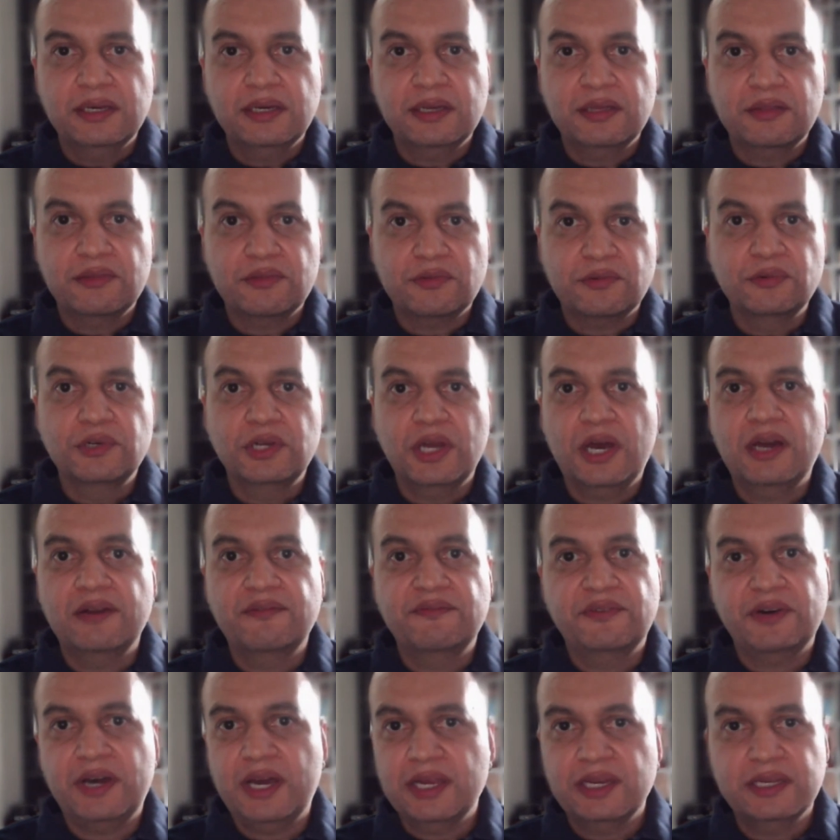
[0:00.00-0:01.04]
through
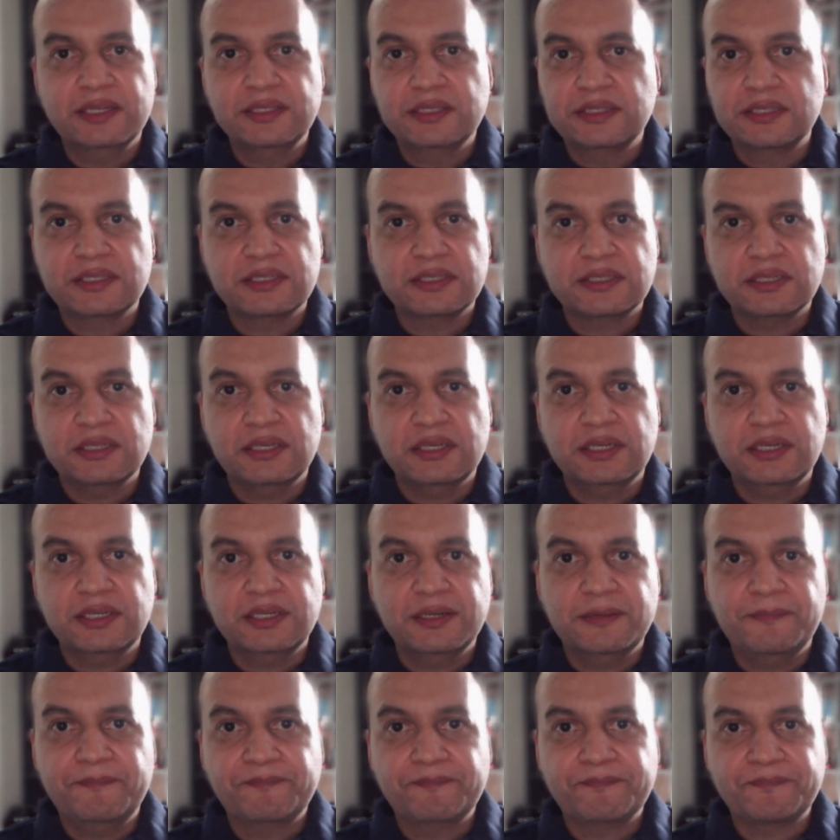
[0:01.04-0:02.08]
nonviolence,
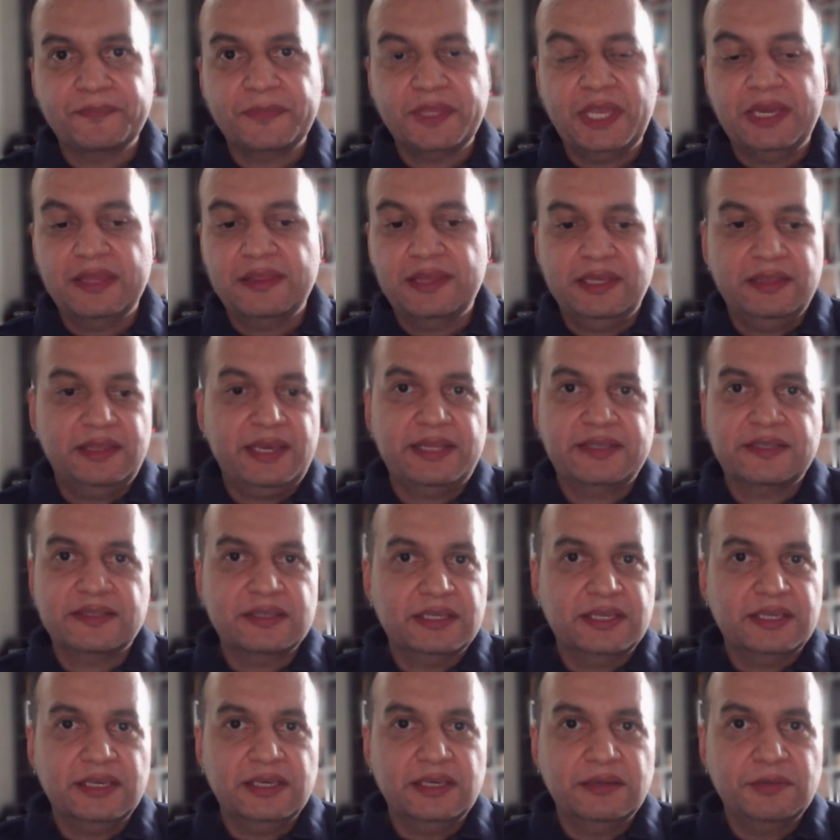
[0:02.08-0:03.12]
I think that's the
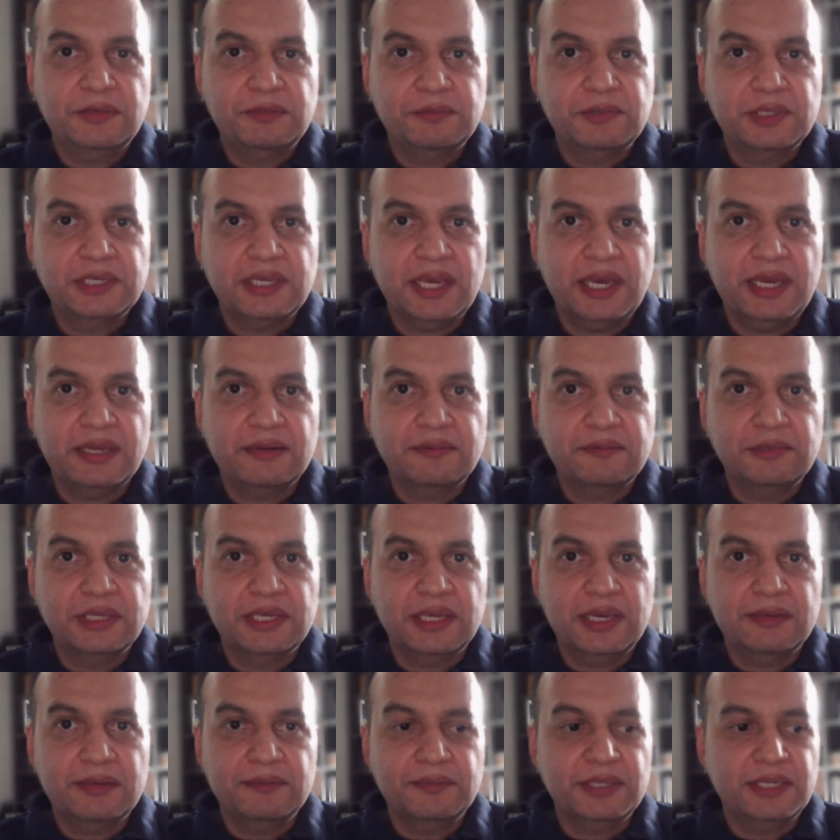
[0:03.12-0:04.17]
key. We
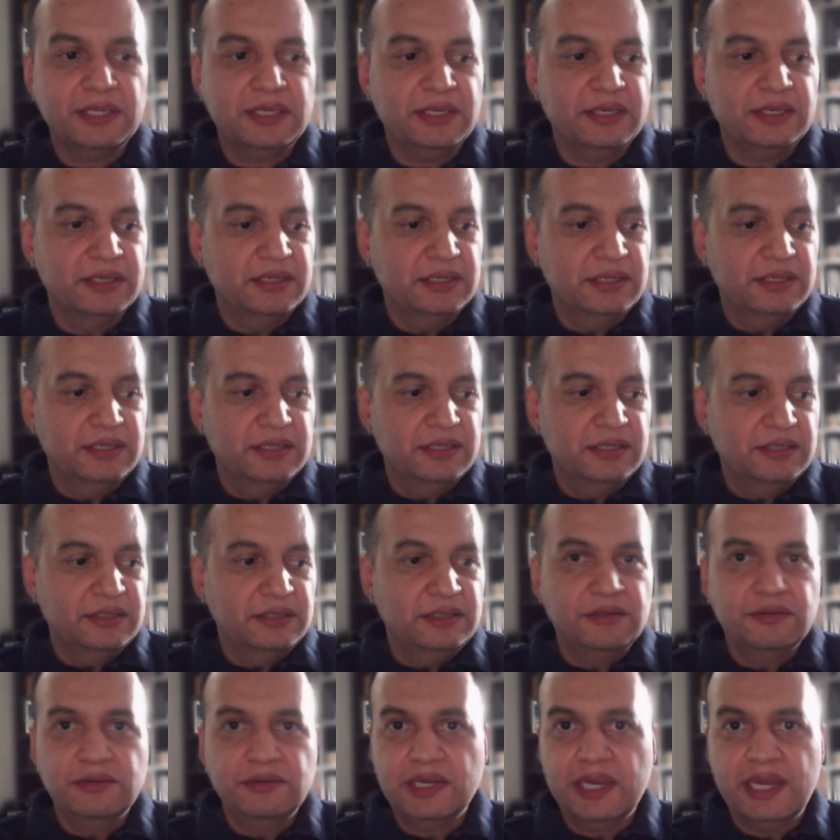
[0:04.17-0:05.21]
can't be
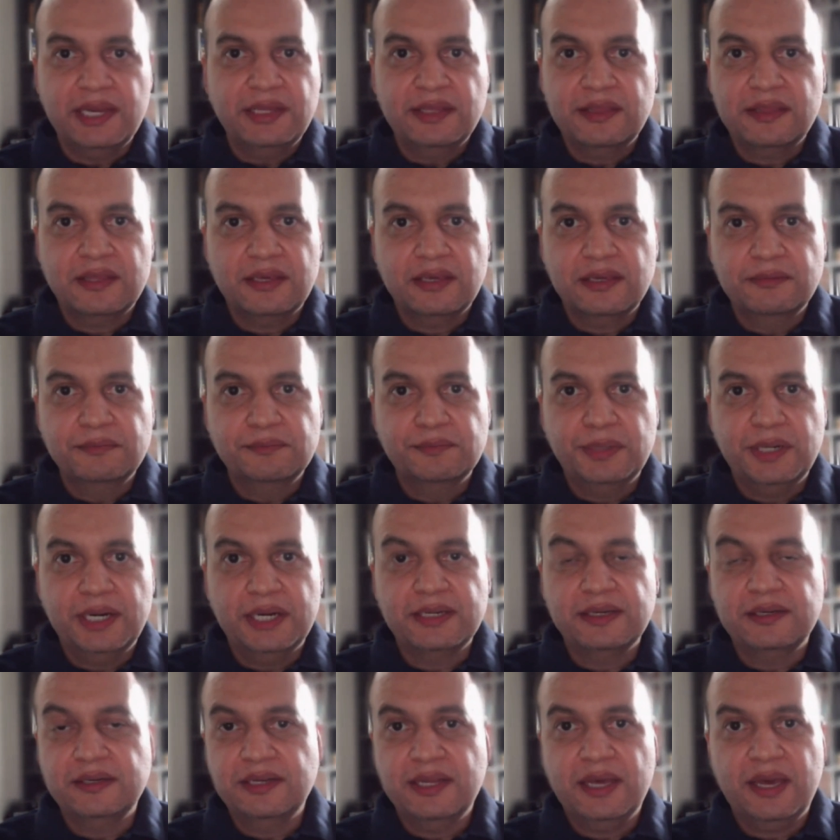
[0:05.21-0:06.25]
doing anything
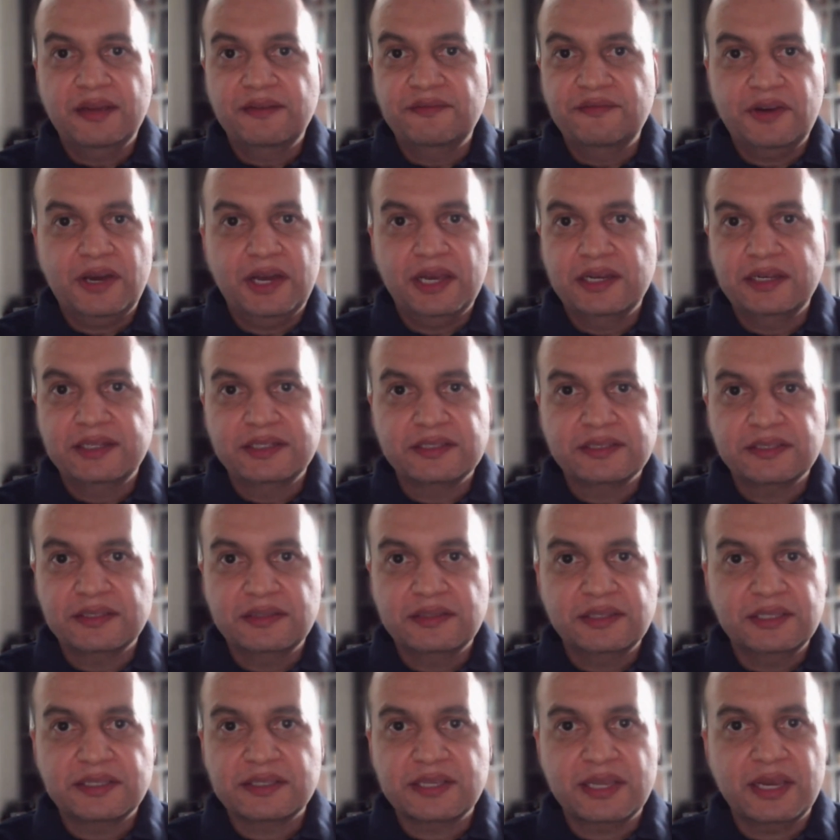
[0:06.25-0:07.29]
but nonviolence in
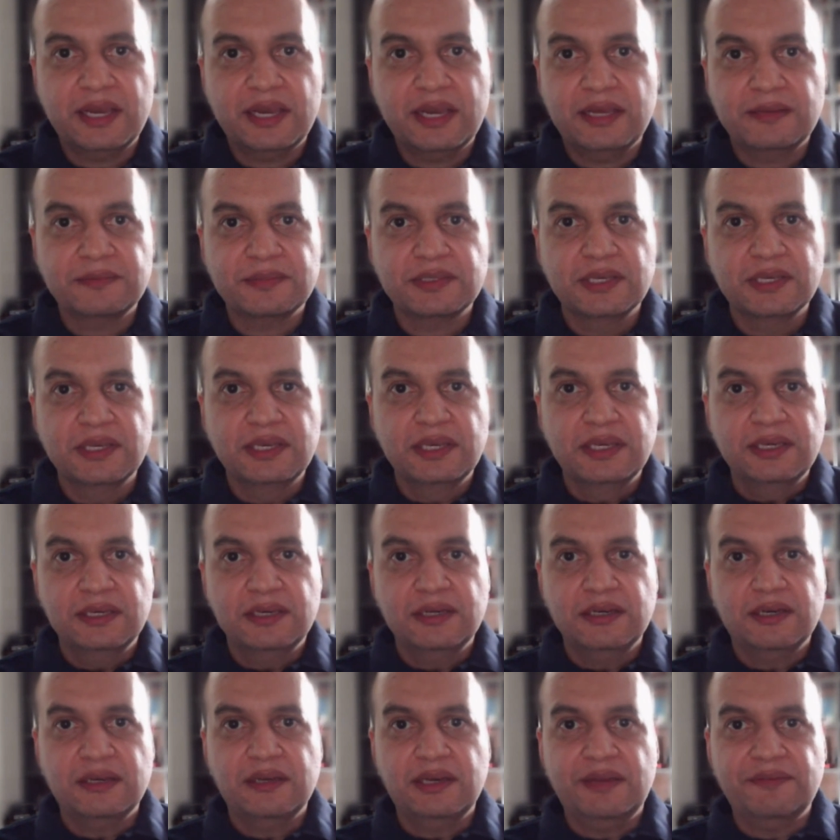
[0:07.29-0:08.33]
these times.
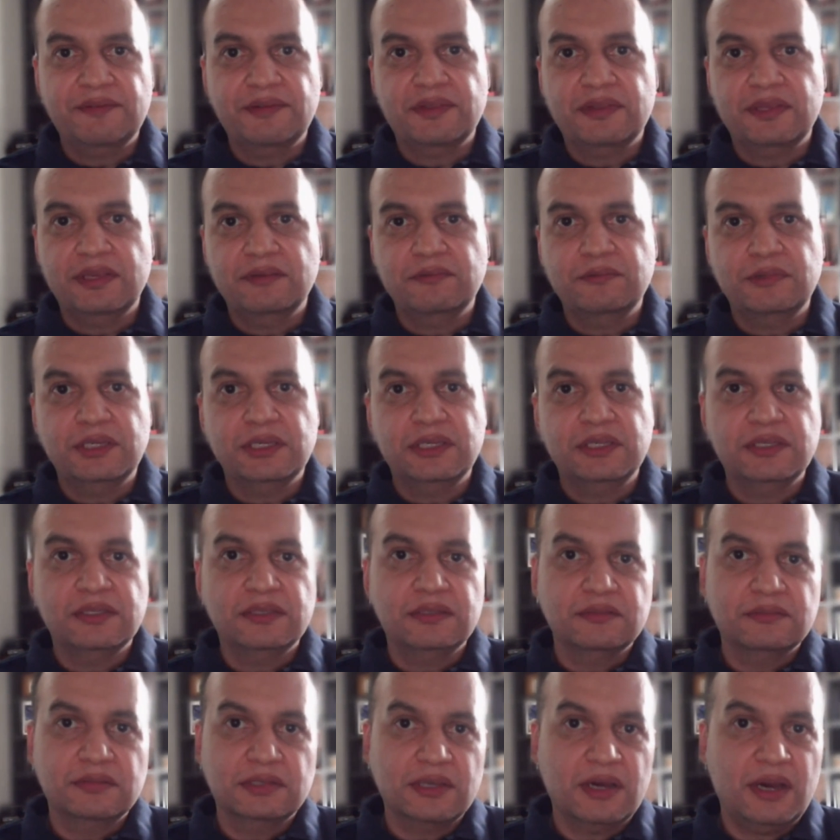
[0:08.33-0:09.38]
Everything we
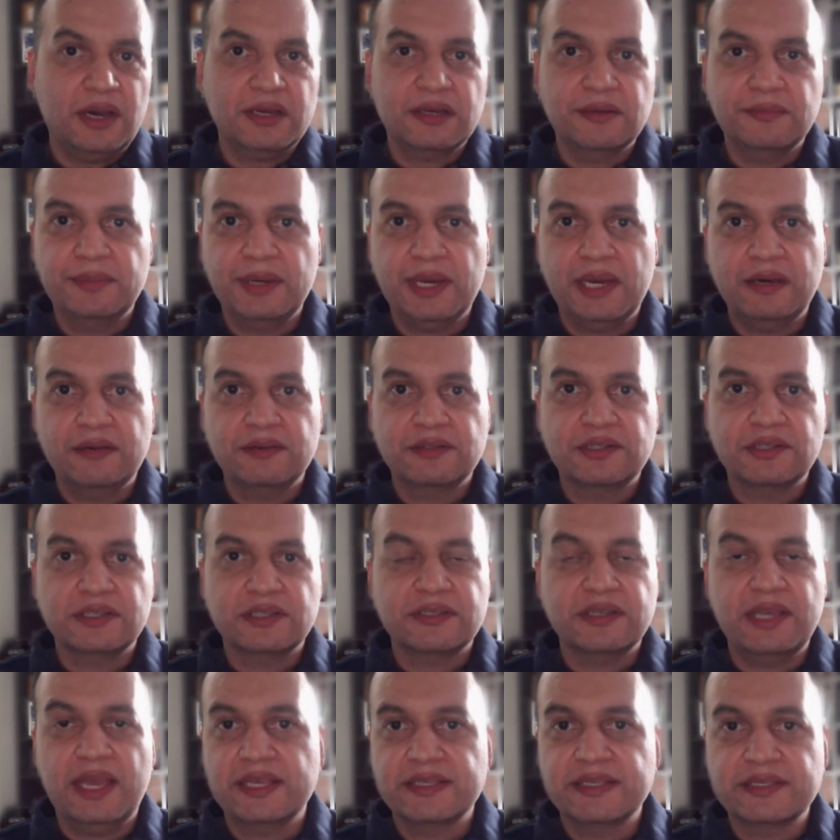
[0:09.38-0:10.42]
talk about
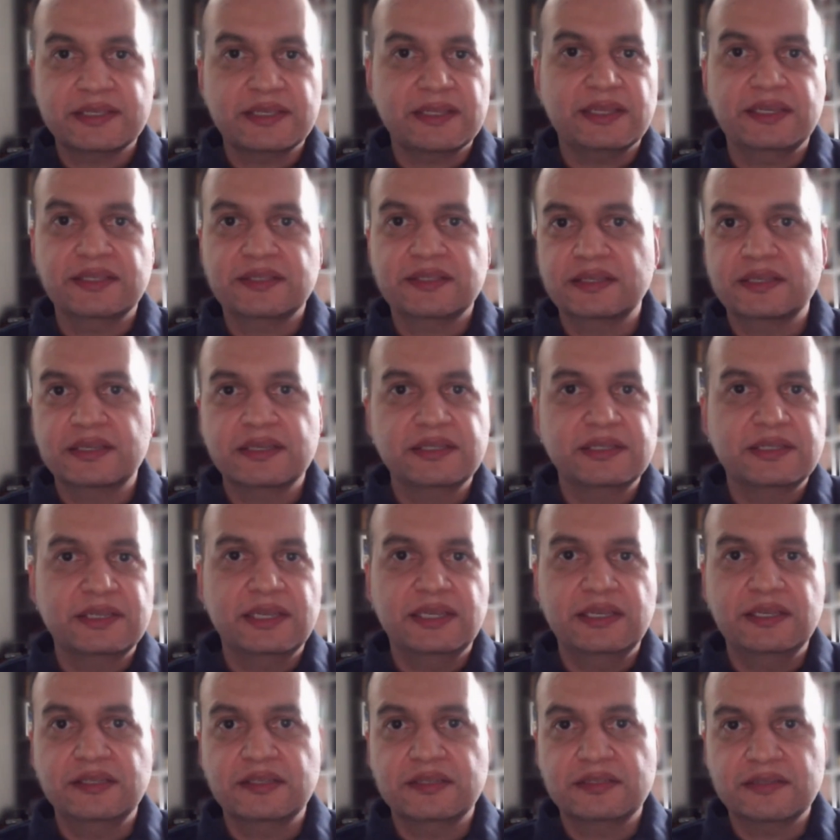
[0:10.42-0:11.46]
just escalates and
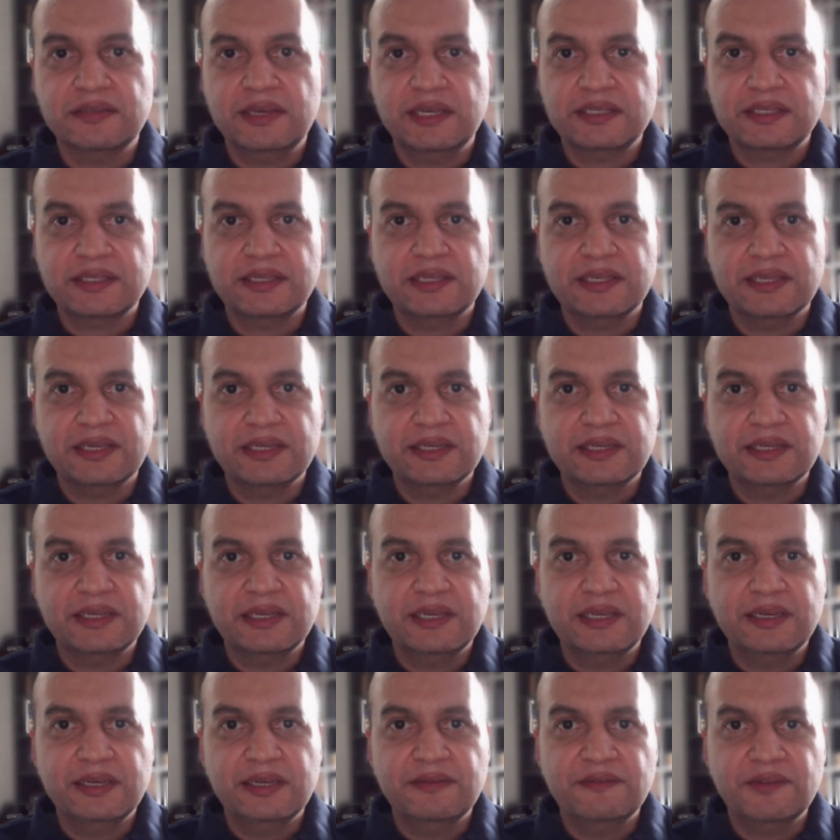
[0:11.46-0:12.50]
continues to escalate,
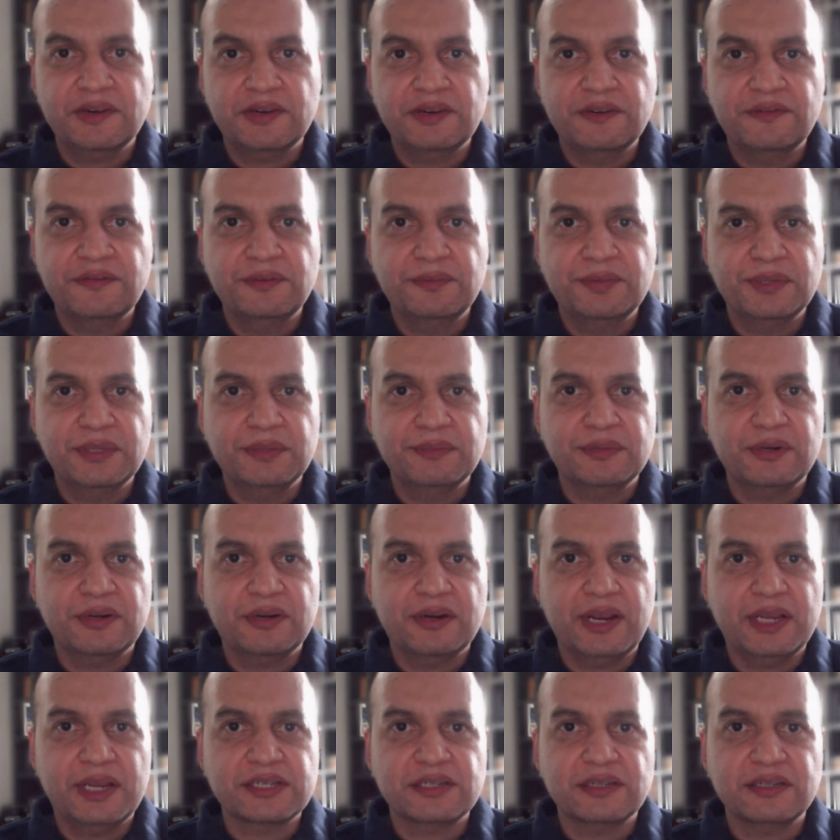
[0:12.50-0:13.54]
and very few people are
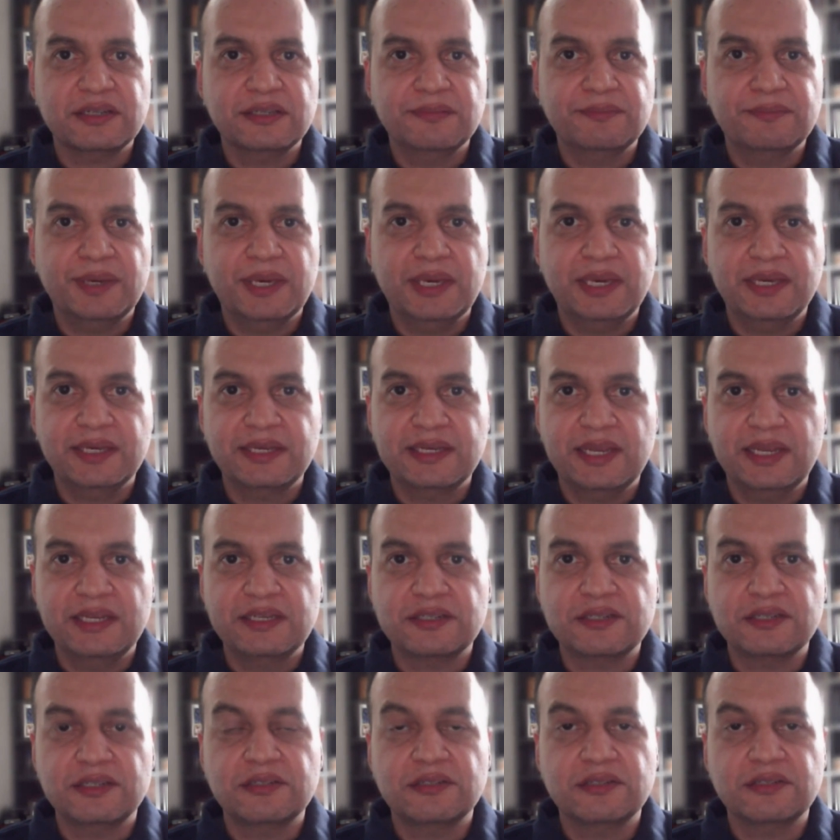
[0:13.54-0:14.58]
actually paying
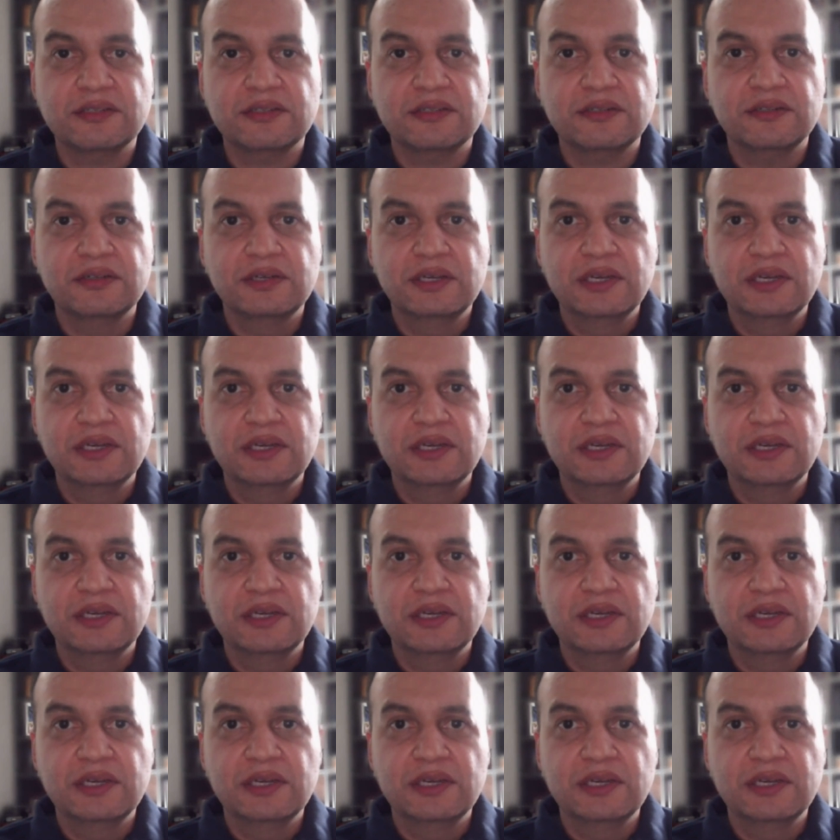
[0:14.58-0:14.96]
attention to